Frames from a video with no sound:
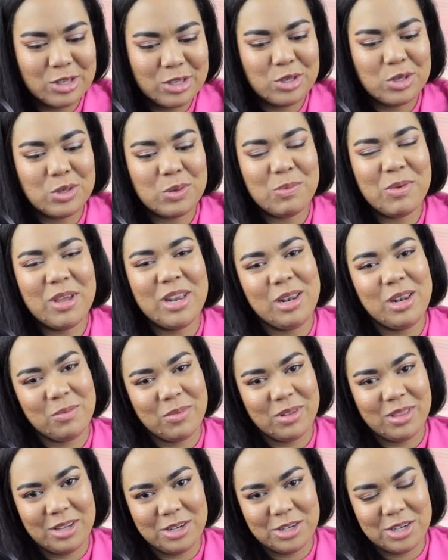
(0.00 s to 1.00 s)
smitten
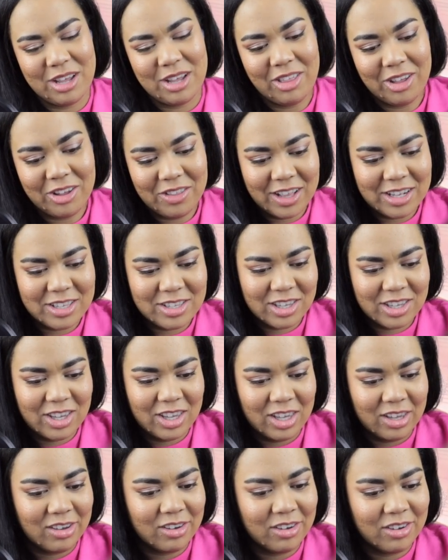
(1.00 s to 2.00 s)
with each other. That's
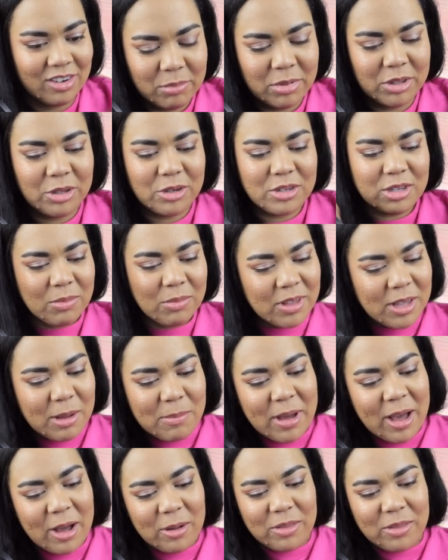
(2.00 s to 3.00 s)
cute. But there's something
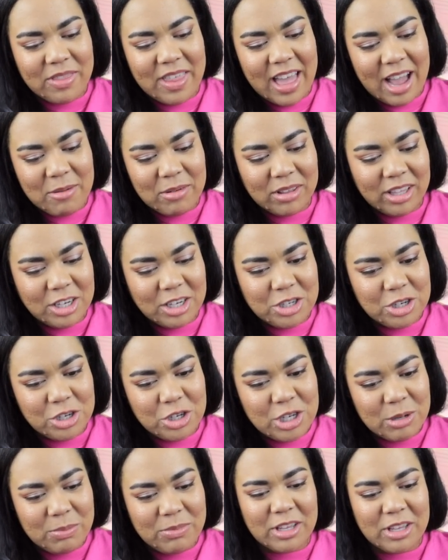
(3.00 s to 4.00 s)
about that
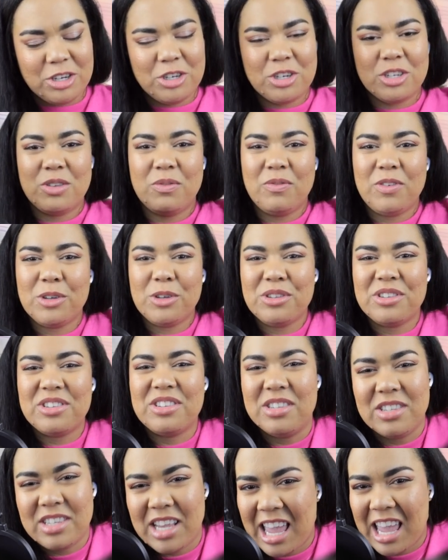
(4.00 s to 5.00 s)
relationship that just feels
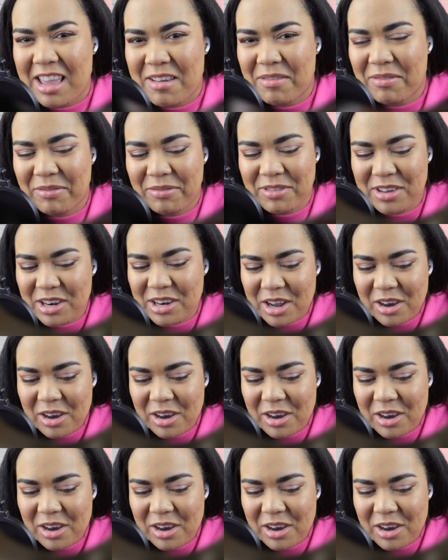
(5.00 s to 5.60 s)
safe, you